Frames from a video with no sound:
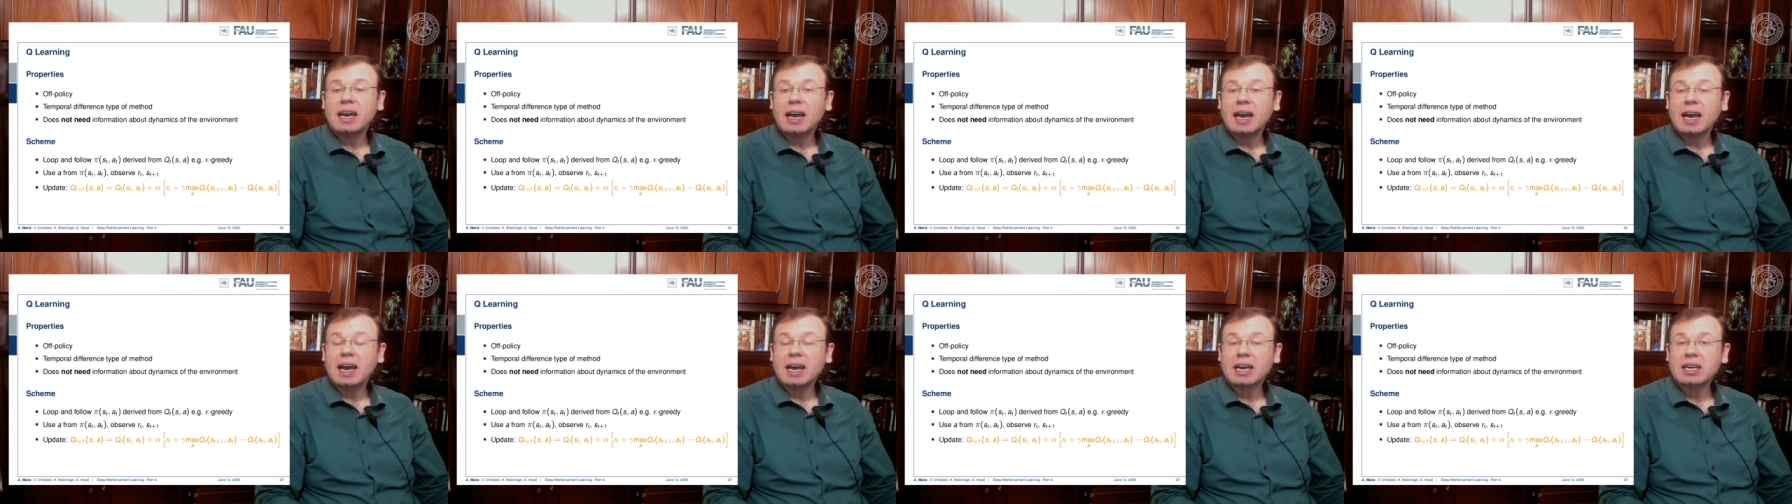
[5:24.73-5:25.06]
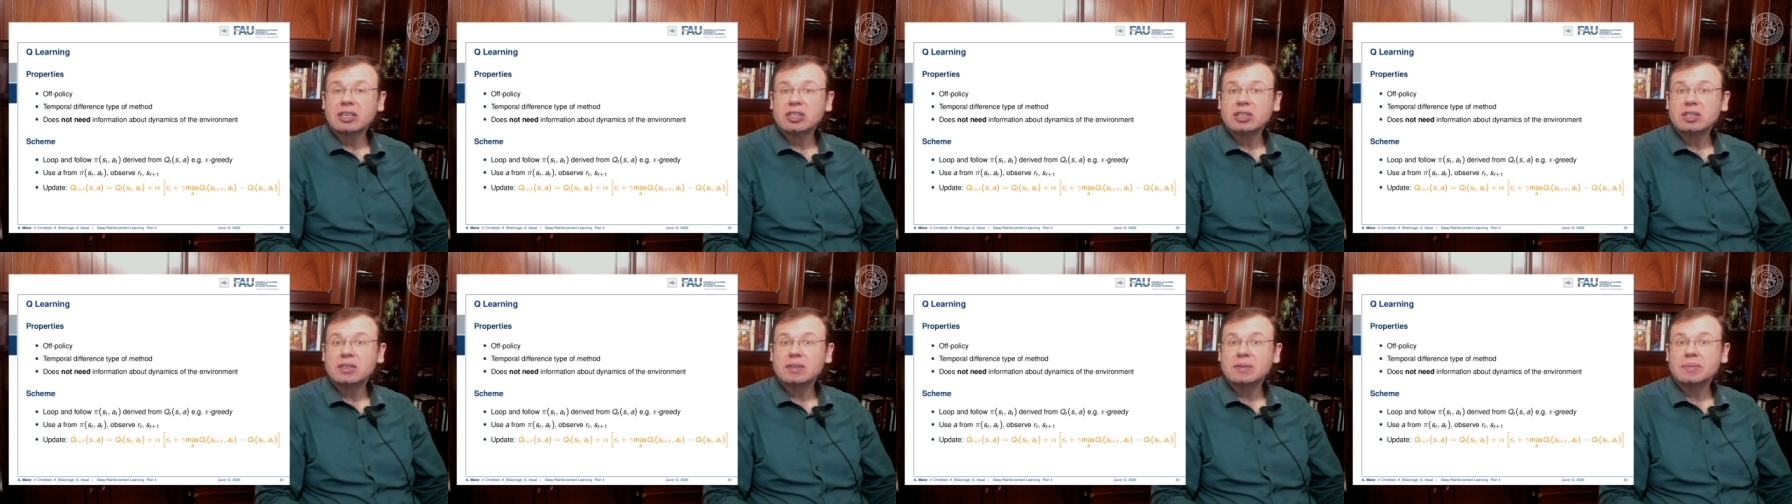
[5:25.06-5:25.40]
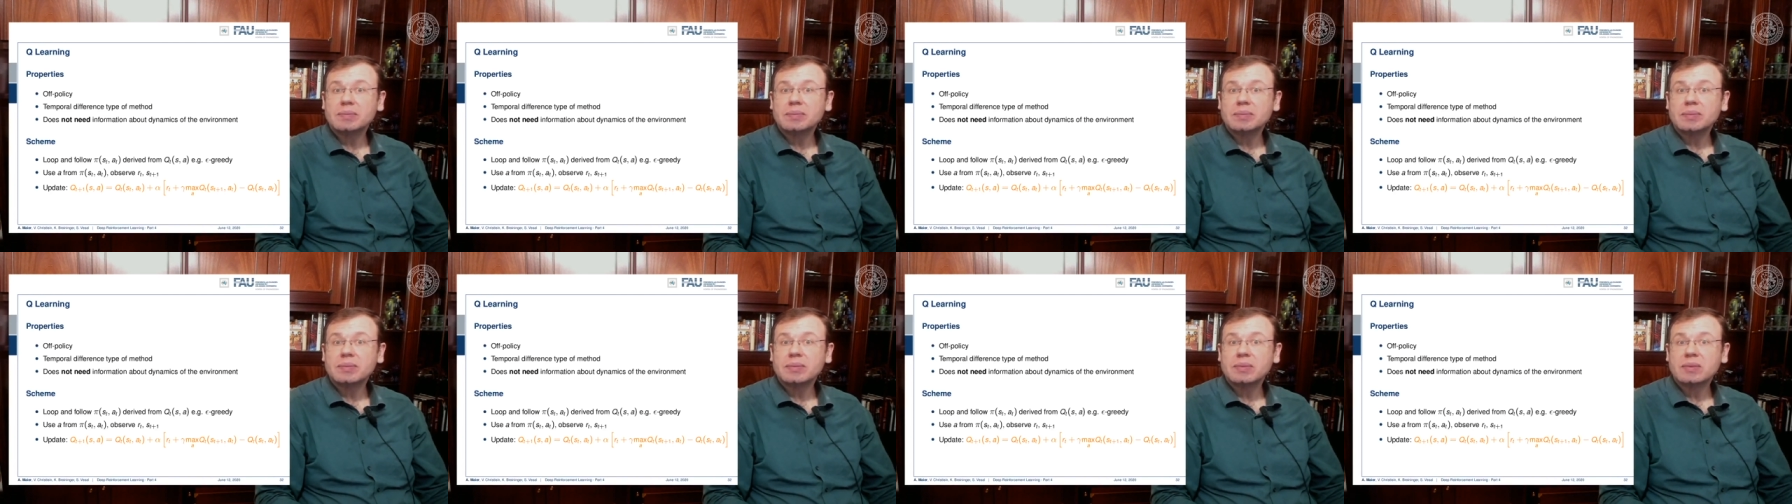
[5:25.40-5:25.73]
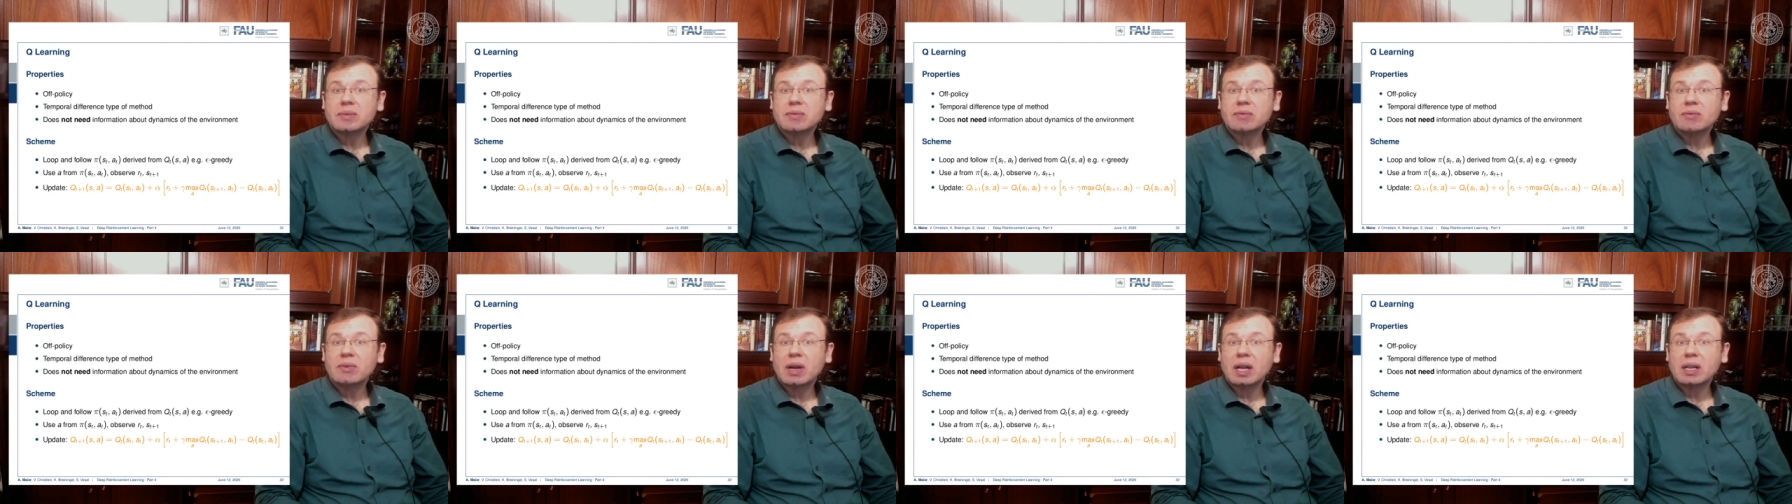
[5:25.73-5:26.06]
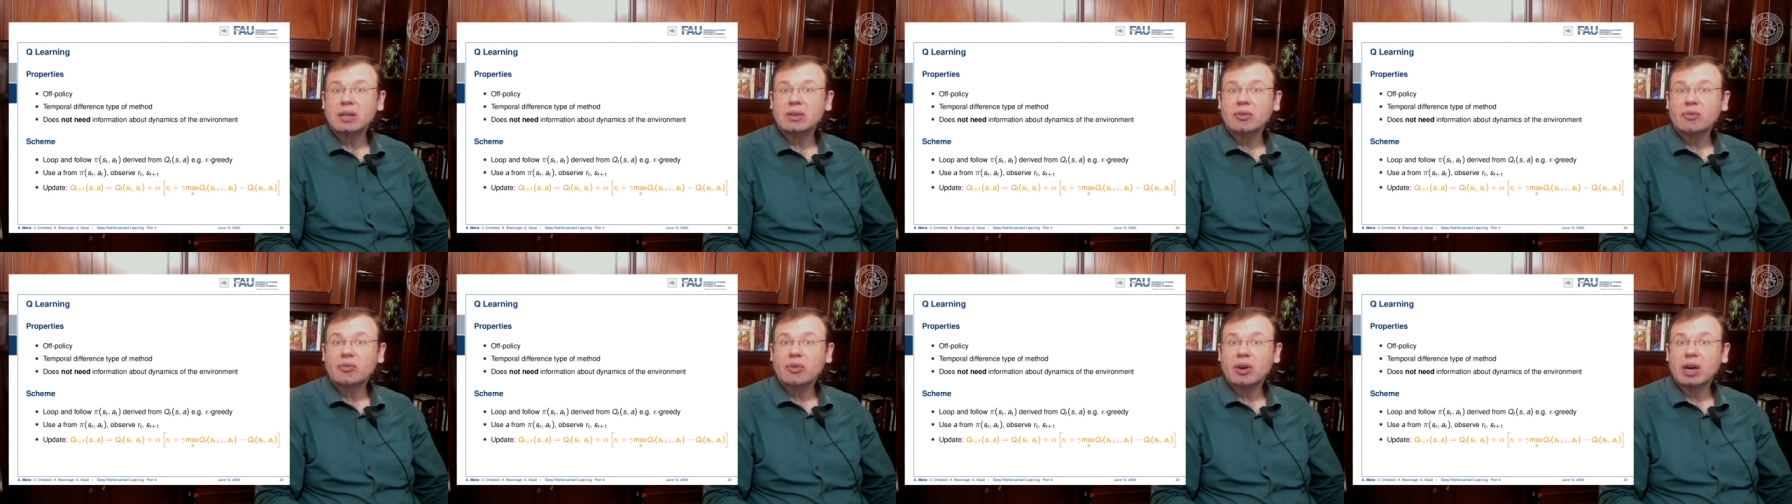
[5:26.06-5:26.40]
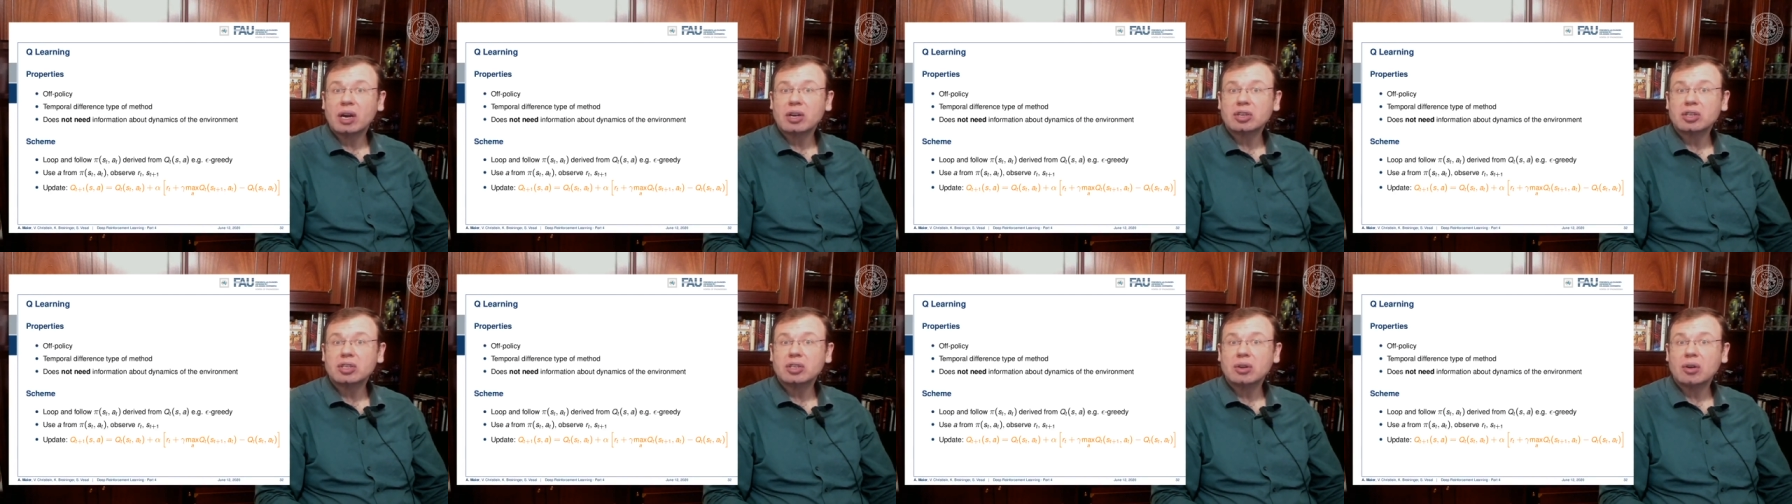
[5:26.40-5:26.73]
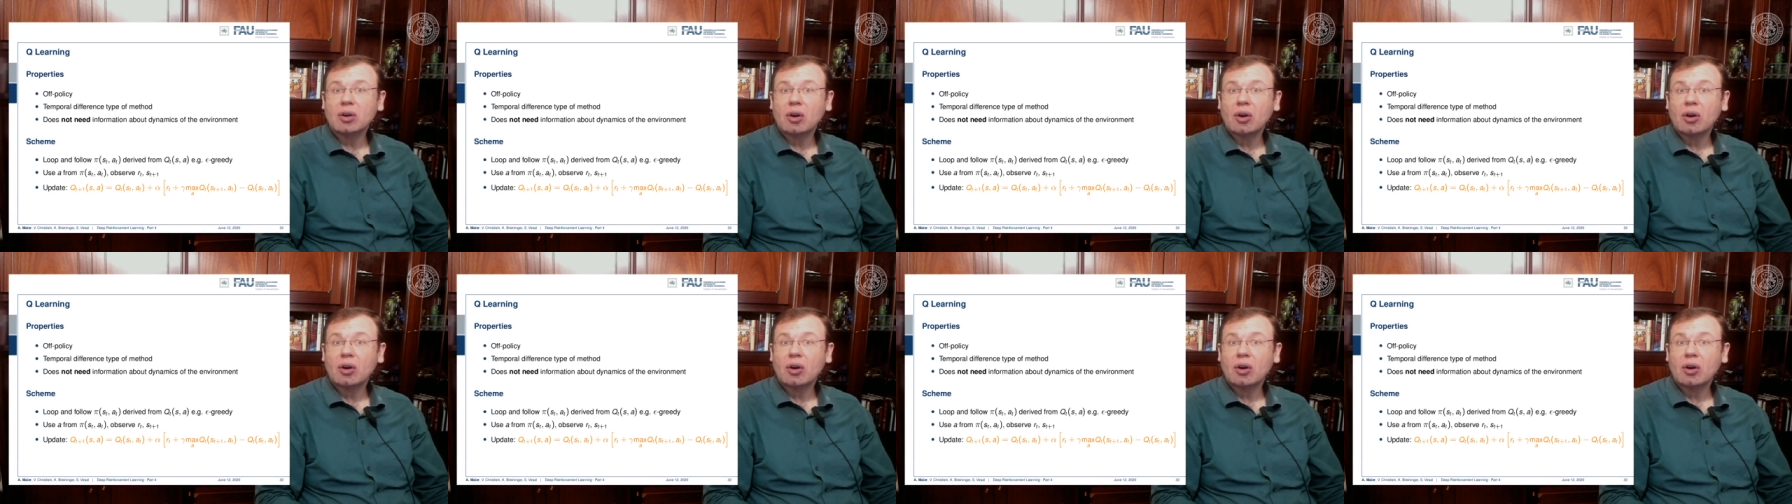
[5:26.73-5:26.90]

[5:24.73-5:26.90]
action value function